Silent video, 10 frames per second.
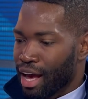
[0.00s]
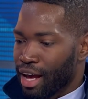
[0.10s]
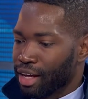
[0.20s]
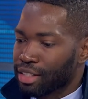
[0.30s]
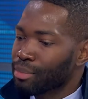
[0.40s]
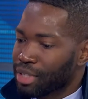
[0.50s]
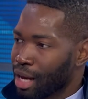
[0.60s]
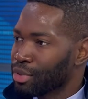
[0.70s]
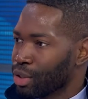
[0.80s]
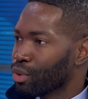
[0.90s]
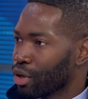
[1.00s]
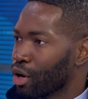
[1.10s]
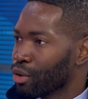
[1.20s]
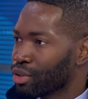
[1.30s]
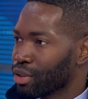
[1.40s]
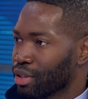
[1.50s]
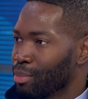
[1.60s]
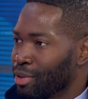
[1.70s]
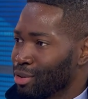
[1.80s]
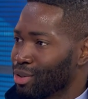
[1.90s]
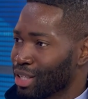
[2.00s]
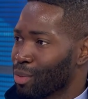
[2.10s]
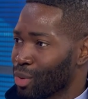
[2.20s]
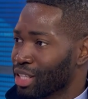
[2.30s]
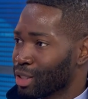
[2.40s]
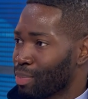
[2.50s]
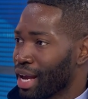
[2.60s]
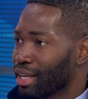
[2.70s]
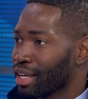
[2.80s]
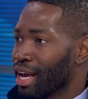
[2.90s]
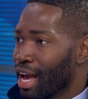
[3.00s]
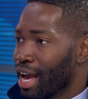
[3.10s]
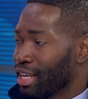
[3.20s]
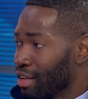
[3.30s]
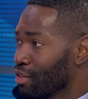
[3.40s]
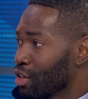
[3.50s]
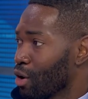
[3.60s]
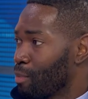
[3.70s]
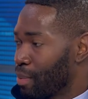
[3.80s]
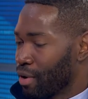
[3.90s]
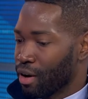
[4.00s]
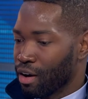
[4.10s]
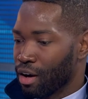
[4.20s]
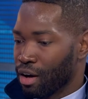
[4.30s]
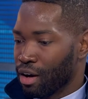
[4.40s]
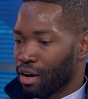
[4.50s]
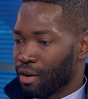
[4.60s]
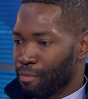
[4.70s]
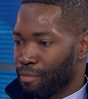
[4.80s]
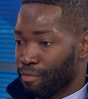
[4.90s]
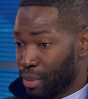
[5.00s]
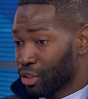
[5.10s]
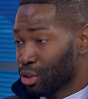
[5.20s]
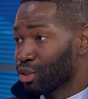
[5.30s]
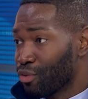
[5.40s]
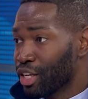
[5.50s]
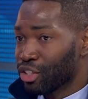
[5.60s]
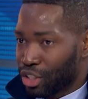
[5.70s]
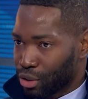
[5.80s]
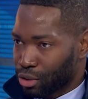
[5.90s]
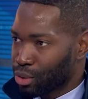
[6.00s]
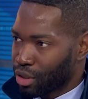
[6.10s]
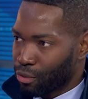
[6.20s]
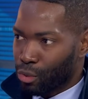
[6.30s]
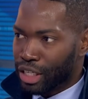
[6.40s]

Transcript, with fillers: Uh, sometimes he will go to the museum with his paint, and even though uh, uh, a picture's finished, he'll sort of